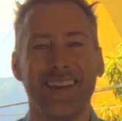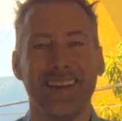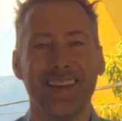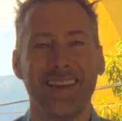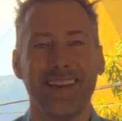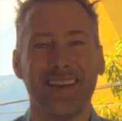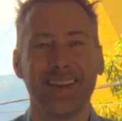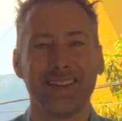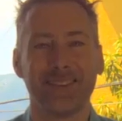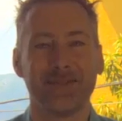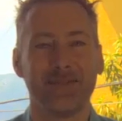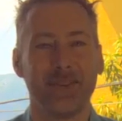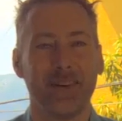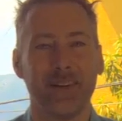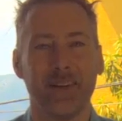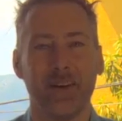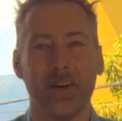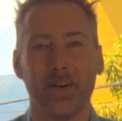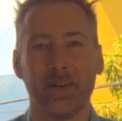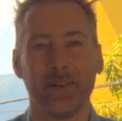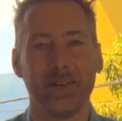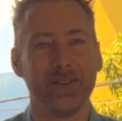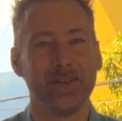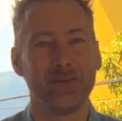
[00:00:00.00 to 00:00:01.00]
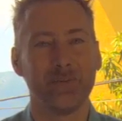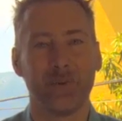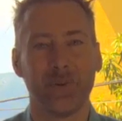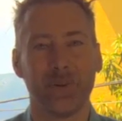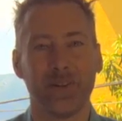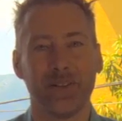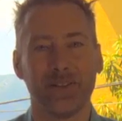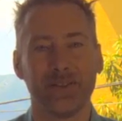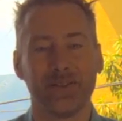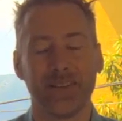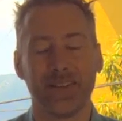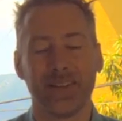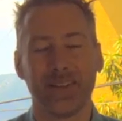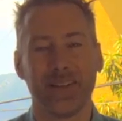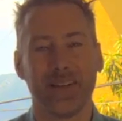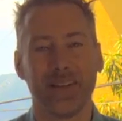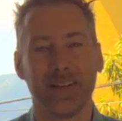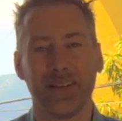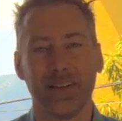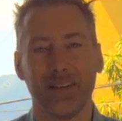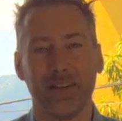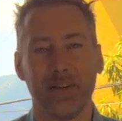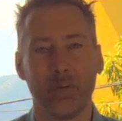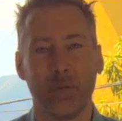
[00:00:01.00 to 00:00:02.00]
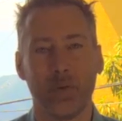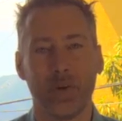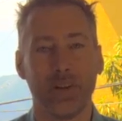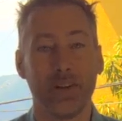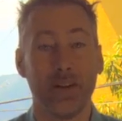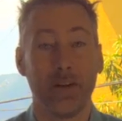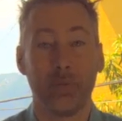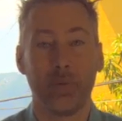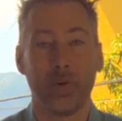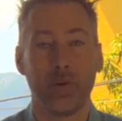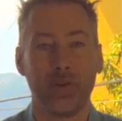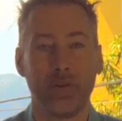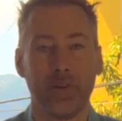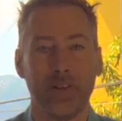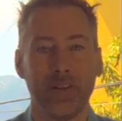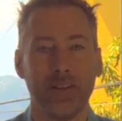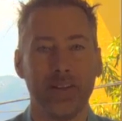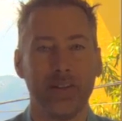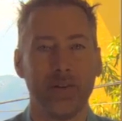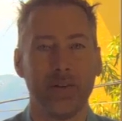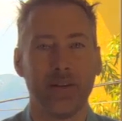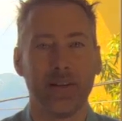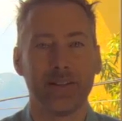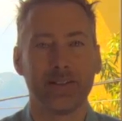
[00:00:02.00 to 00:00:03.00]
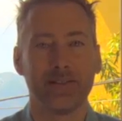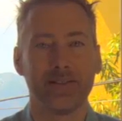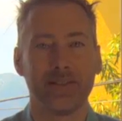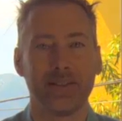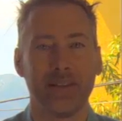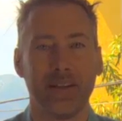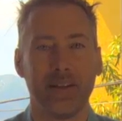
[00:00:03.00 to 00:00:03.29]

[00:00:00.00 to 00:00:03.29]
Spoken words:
Yeah, it's funny, all these words, like the word liberal in the U.S.,